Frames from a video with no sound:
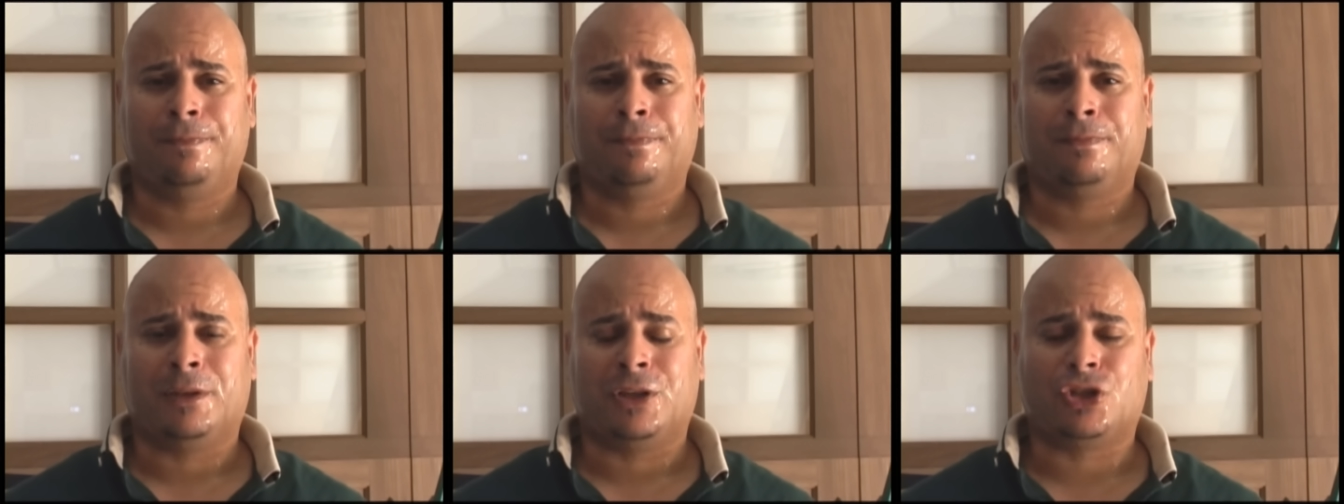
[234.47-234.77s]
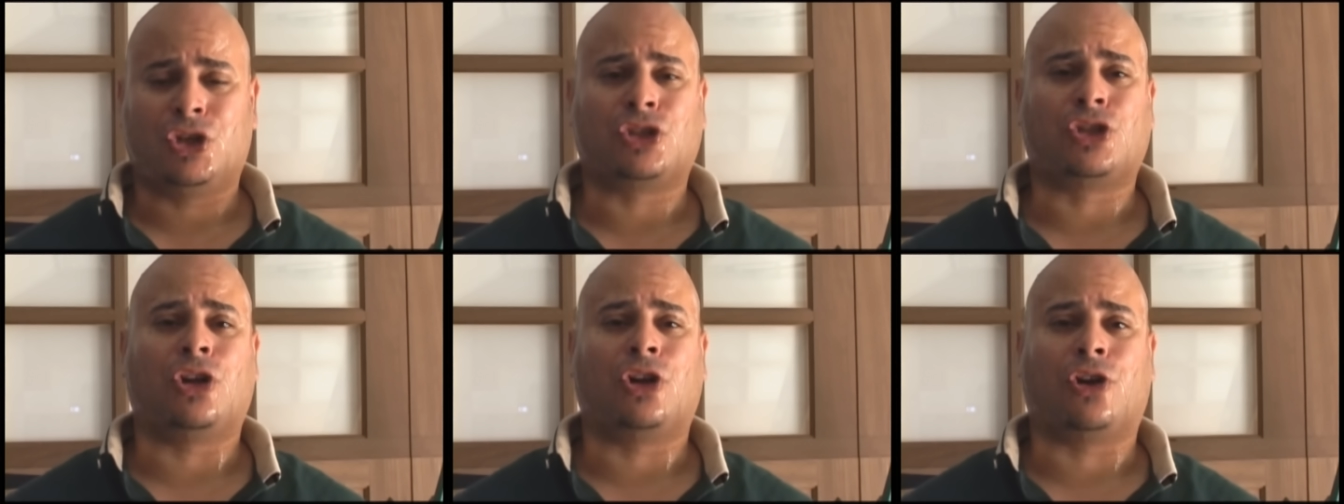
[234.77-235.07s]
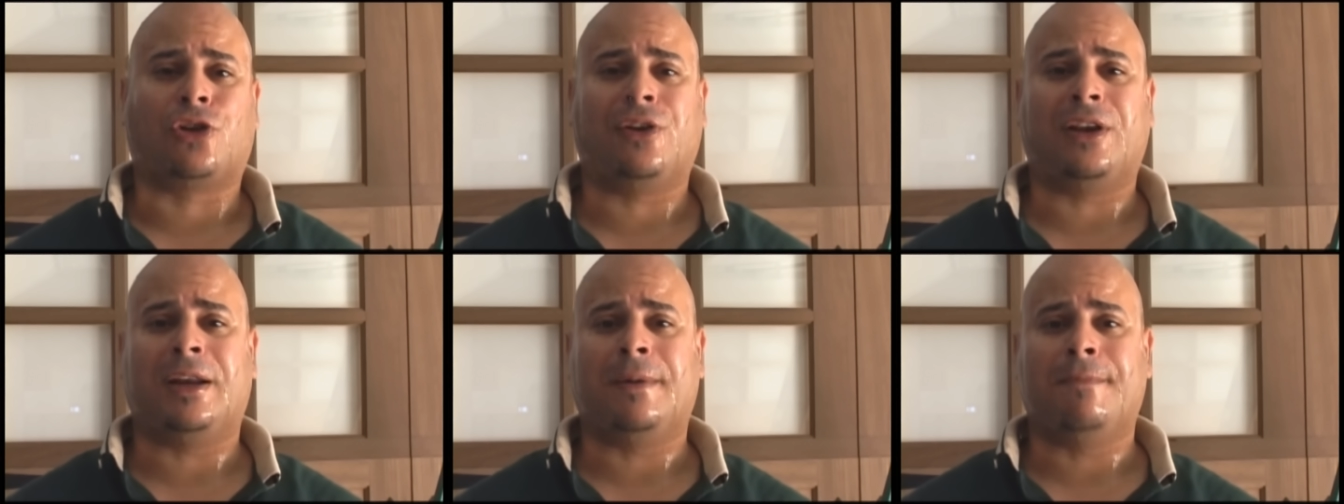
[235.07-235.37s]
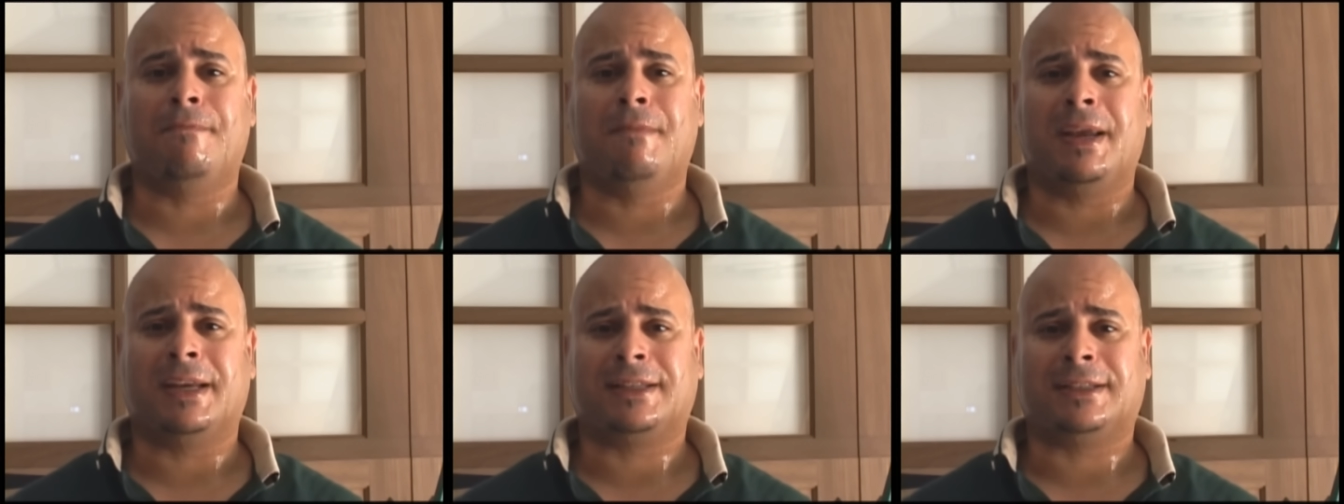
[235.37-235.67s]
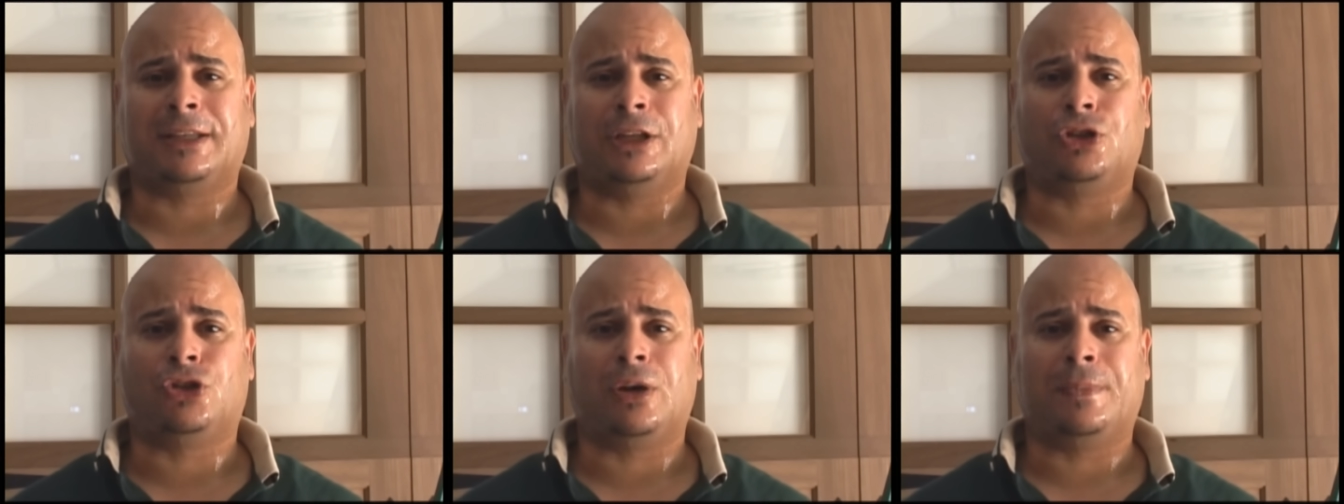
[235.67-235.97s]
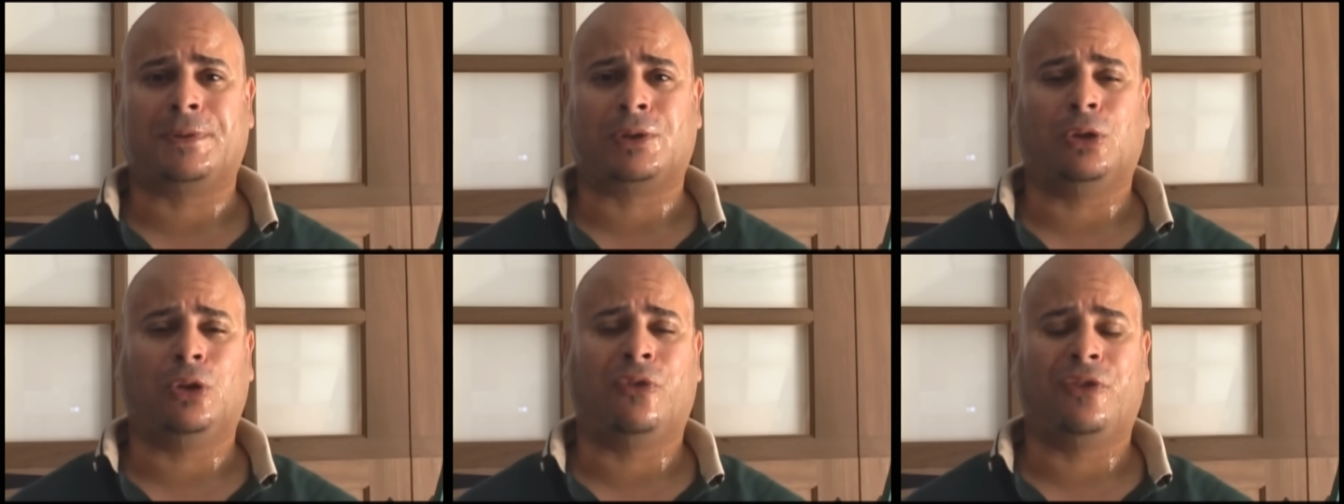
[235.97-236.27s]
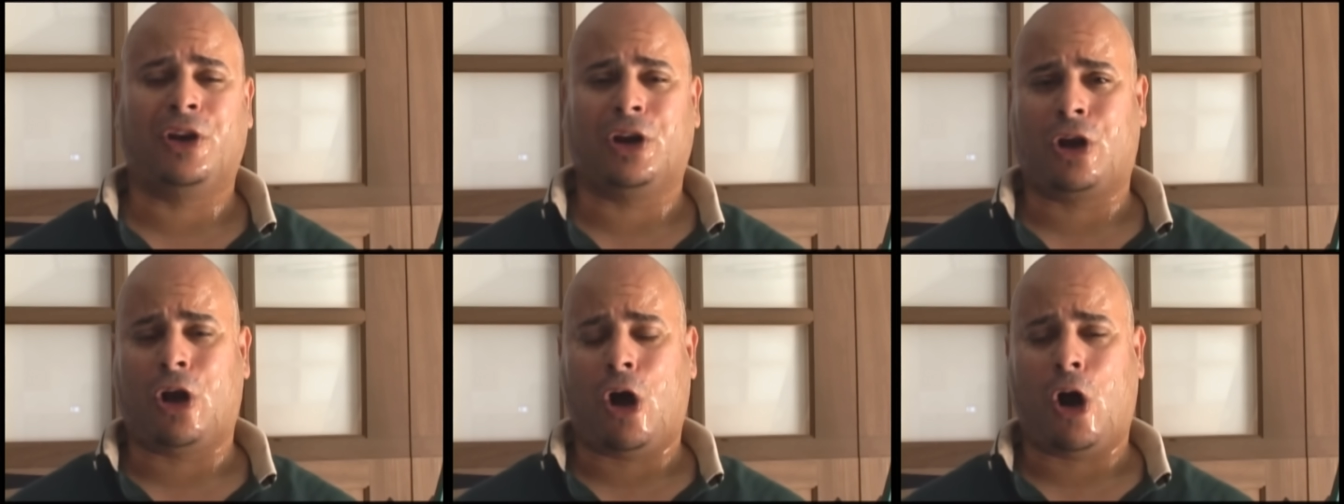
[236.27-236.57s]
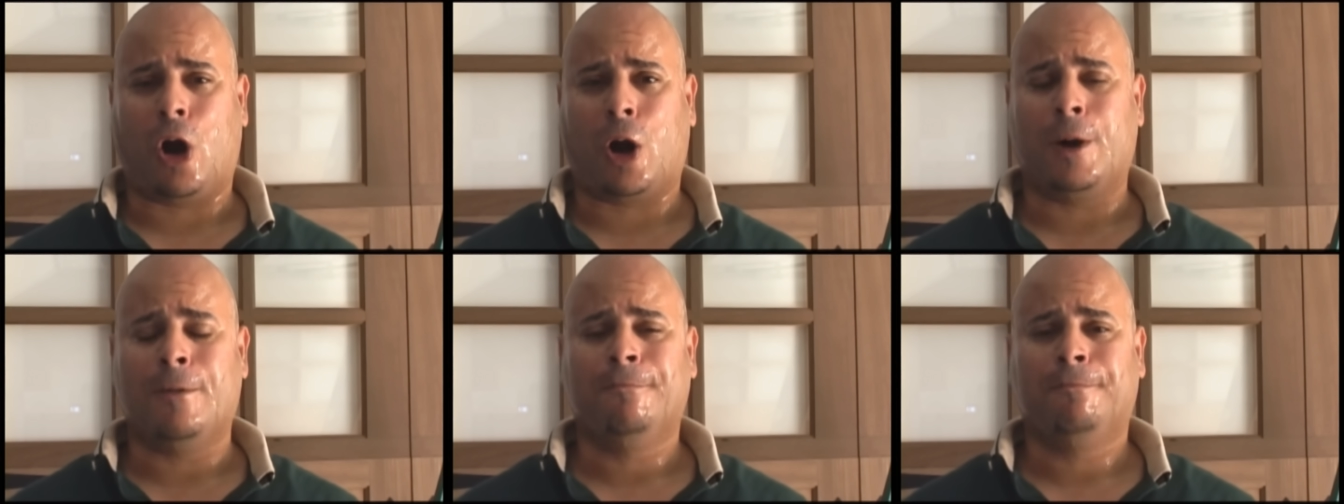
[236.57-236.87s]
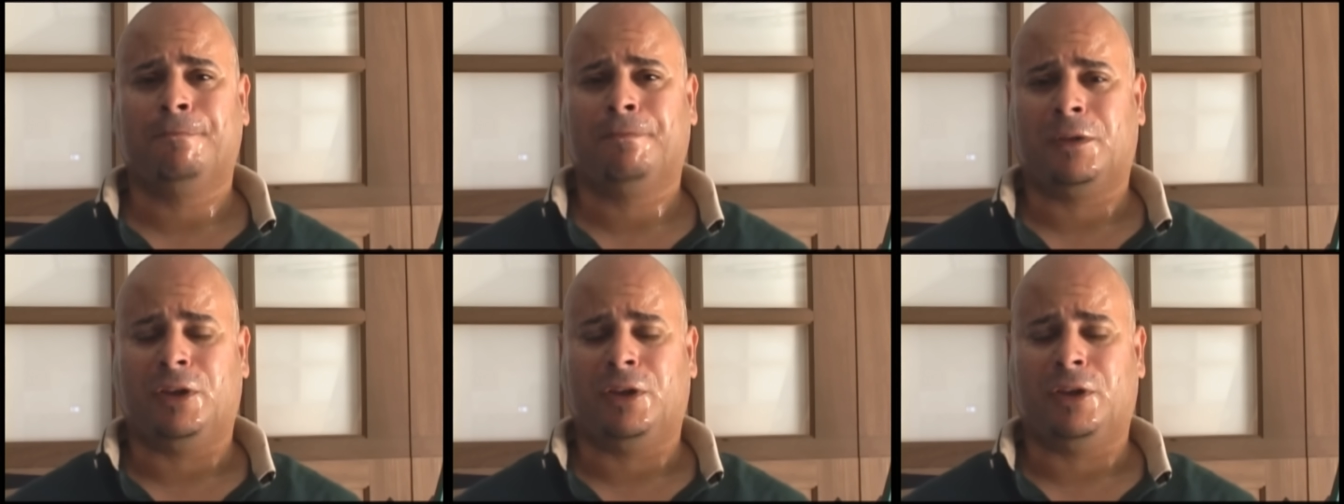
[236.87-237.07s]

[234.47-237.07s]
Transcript: It's just going to create a mess that drips all over your car,